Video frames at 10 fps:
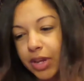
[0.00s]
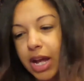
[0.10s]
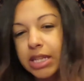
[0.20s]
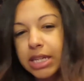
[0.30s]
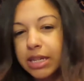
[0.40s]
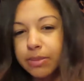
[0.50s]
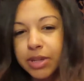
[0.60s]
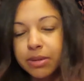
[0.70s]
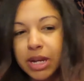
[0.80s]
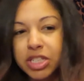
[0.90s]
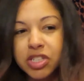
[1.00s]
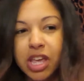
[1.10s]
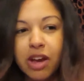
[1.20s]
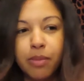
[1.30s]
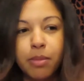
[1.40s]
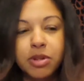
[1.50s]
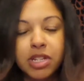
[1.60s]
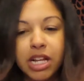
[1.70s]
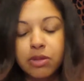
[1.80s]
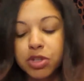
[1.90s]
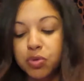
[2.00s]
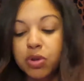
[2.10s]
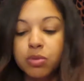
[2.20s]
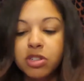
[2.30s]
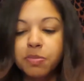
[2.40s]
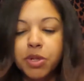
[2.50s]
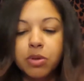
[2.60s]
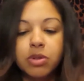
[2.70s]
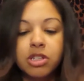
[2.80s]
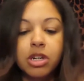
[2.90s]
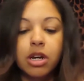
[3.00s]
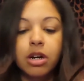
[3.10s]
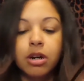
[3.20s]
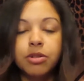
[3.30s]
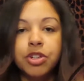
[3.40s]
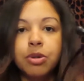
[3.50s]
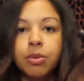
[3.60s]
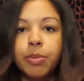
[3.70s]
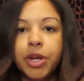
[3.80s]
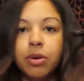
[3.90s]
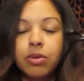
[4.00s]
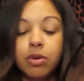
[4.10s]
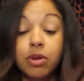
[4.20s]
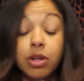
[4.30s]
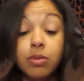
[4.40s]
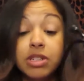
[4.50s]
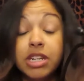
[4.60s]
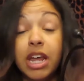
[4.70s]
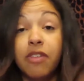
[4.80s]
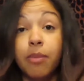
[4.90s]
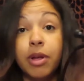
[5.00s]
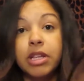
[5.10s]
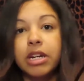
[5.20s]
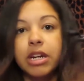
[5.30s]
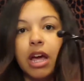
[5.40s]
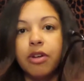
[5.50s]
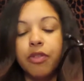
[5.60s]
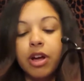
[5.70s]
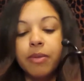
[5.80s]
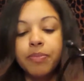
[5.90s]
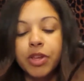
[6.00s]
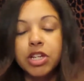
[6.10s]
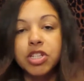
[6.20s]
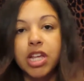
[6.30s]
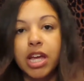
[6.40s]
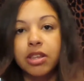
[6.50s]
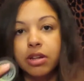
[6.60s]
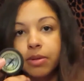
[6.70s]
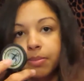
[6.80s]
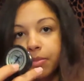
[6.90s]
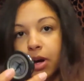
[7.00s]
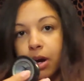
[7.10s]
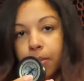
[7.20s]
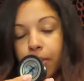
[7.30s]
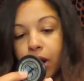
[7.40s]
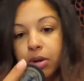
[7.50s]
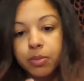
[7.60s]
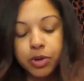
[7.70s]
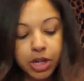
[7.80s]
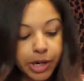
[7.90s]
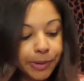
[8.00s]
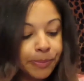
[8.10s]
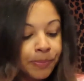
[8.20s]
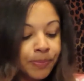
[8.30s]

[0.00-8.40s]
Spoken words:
a Littman. I just can't remember exactly which one it was, but it wasn't a double bill, or it didn't have a bill and a diaphragm. It just had the bottom one here,